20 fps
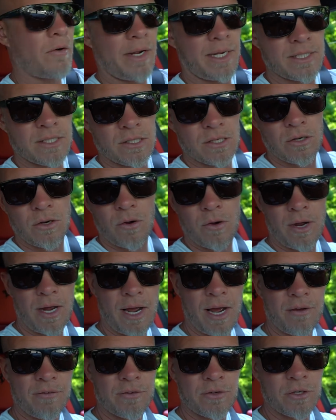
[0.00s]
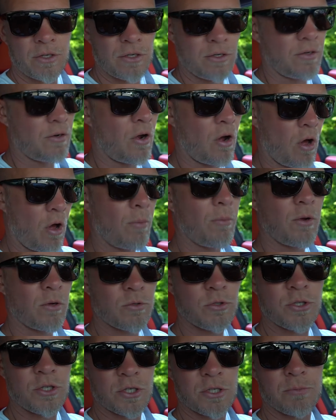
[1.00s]
right, so uh, after
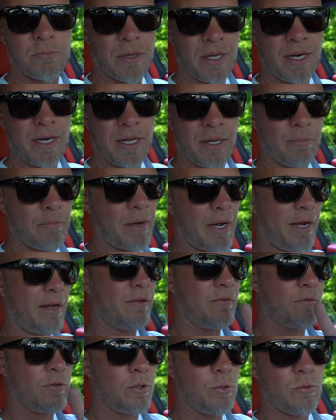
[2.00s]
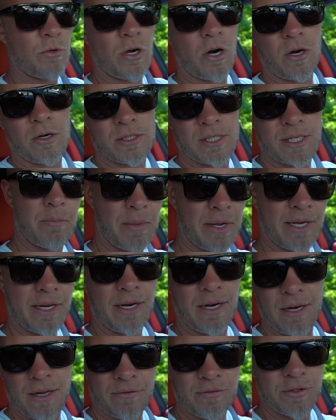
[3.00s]
almost just been hit by two cars making
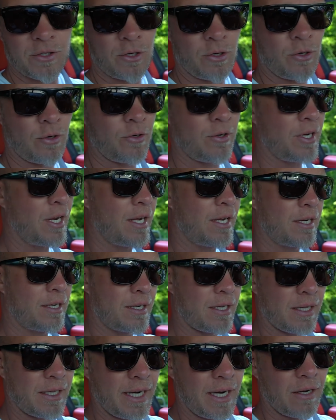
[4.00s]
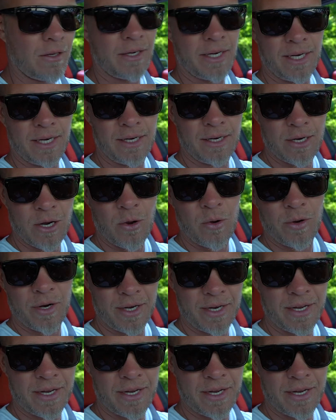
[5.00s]
a left turn, clearly going